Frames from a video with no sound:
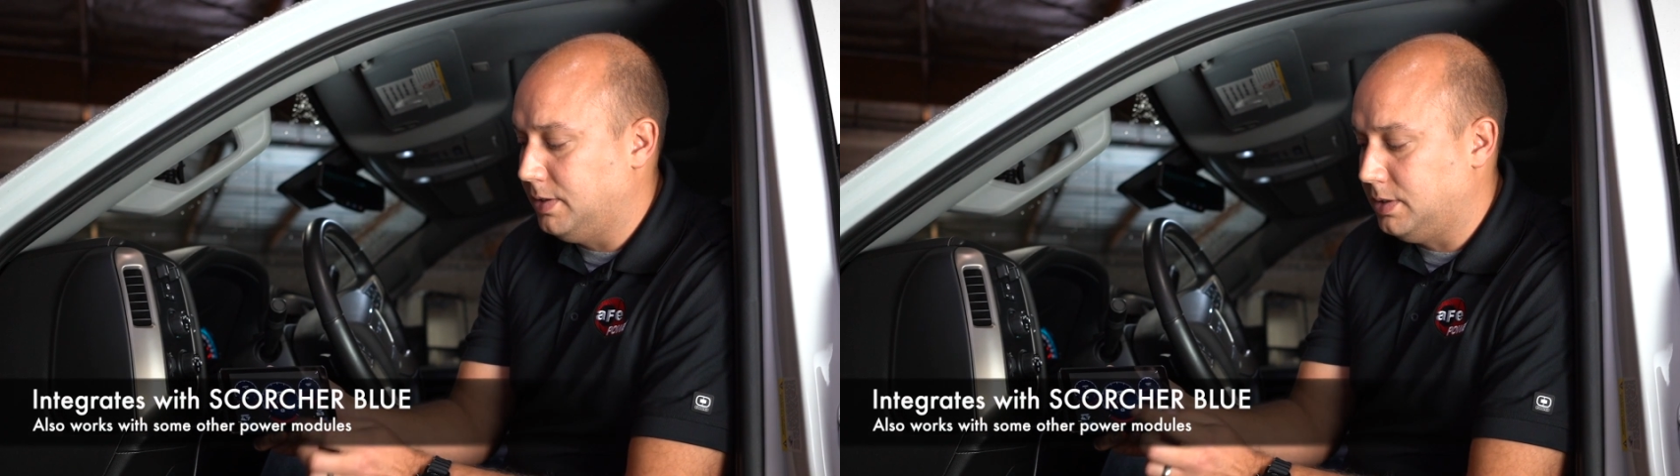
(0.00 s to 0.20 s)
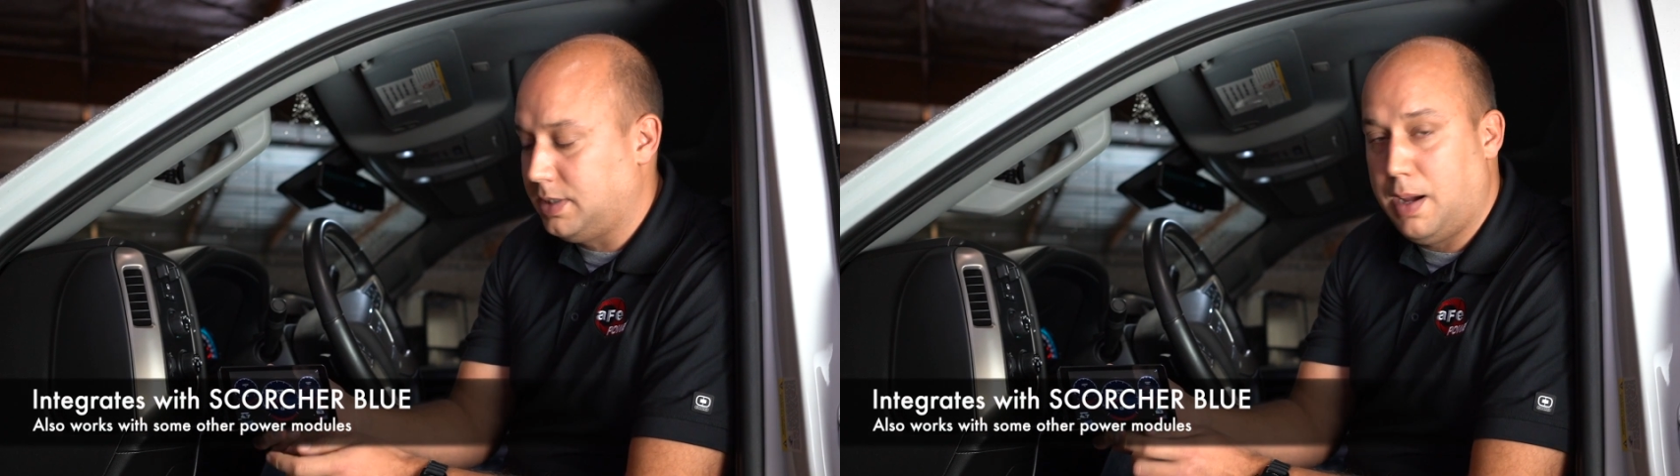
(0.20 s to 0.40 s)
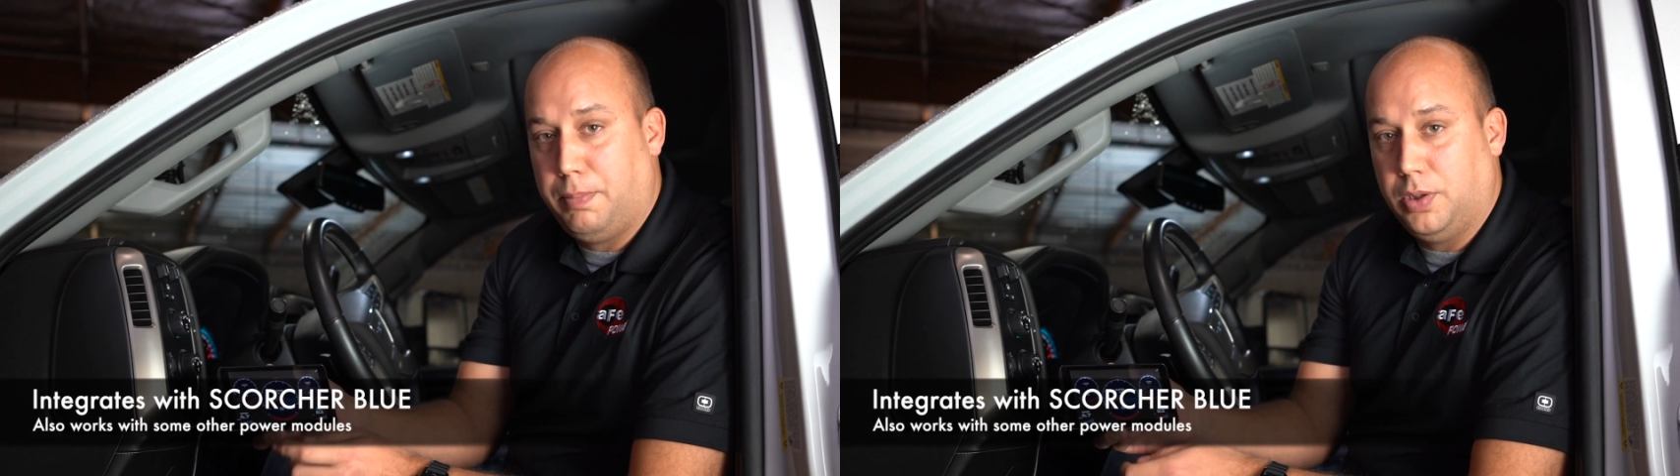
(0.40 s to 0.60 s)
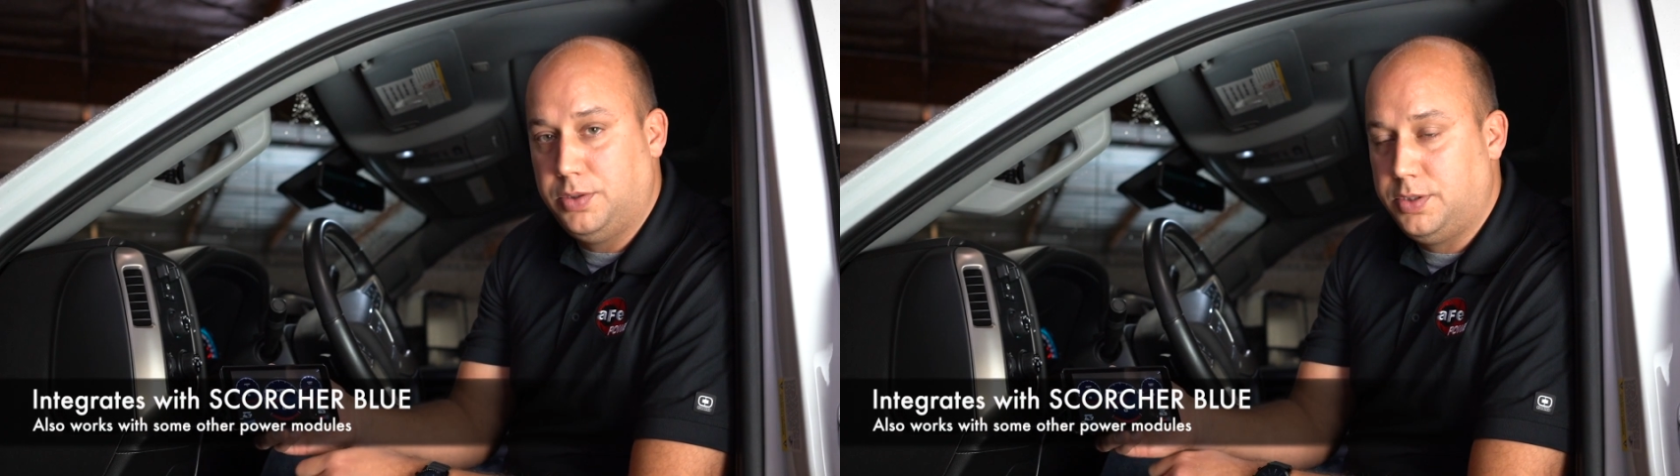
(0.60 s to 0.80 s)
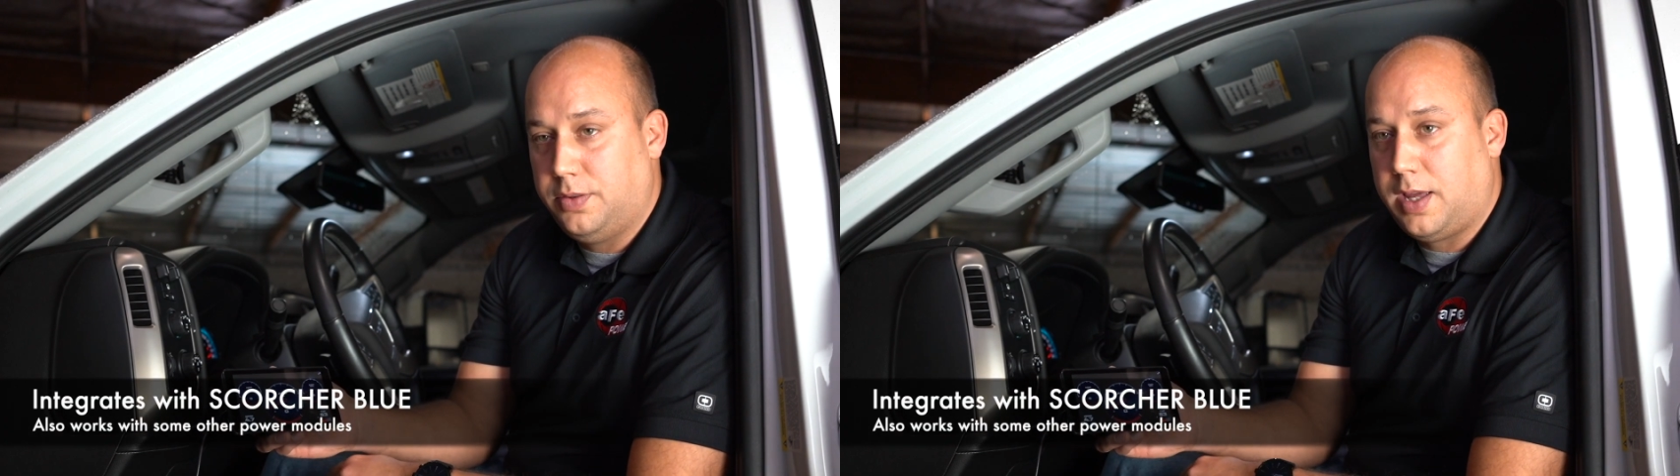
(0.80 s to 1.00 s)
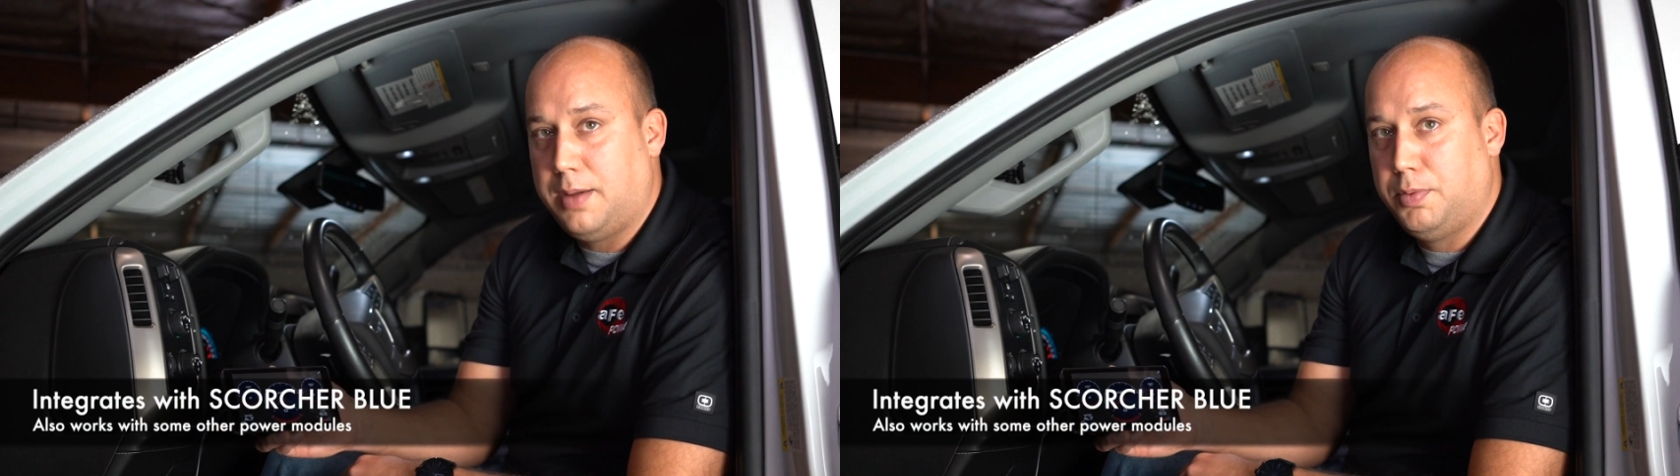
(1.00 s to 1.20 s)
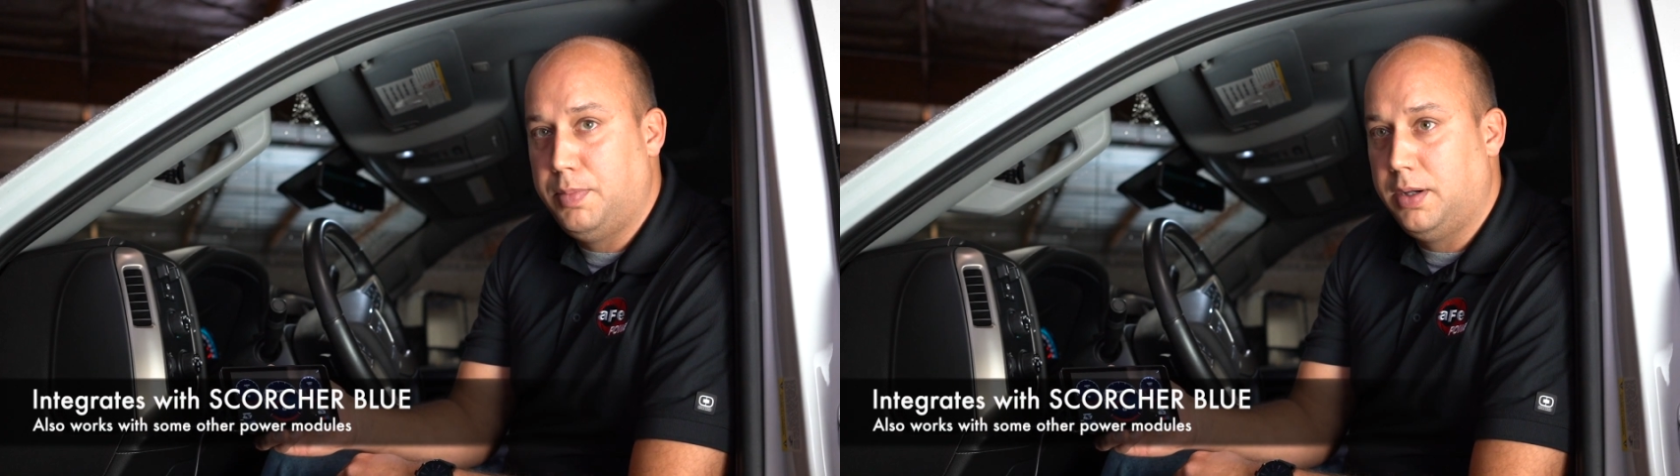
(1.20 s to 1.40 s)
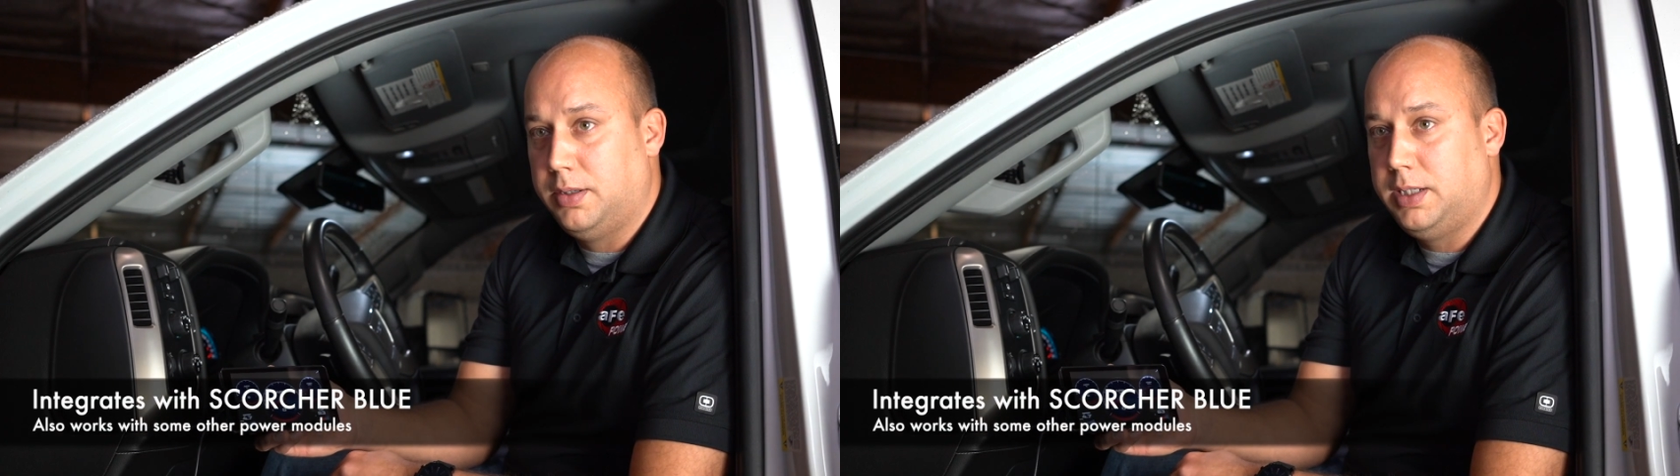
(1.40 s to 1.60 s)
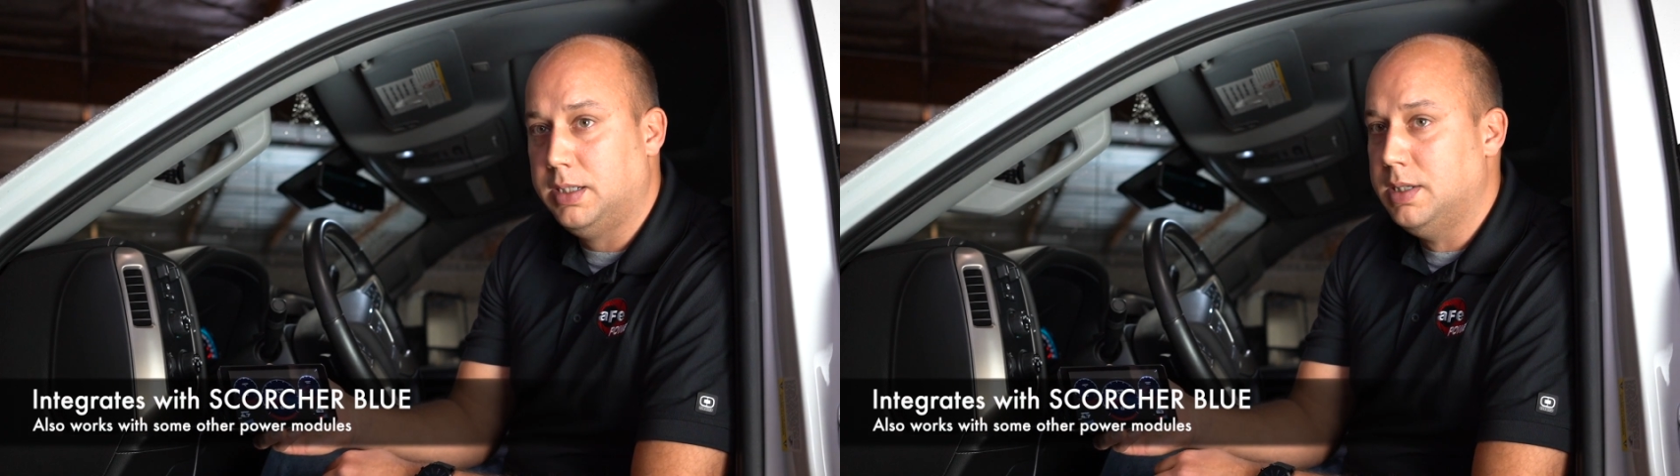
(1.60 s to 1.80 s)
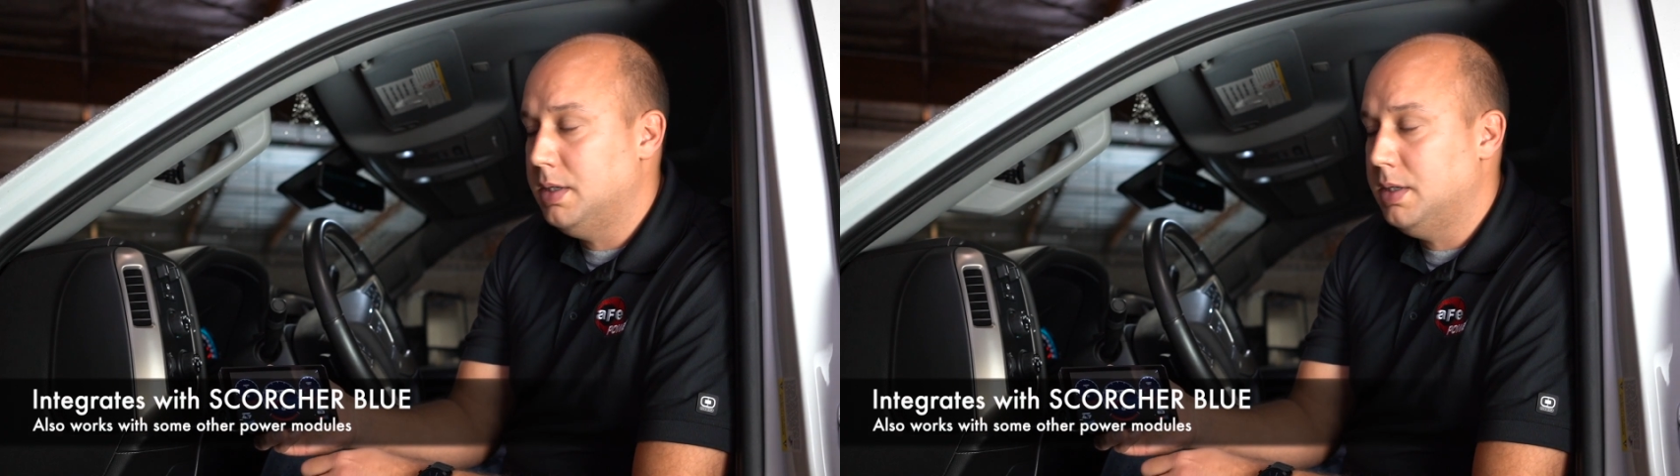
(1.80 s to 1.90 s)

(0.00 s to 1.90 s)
This has got Bluetooth capability,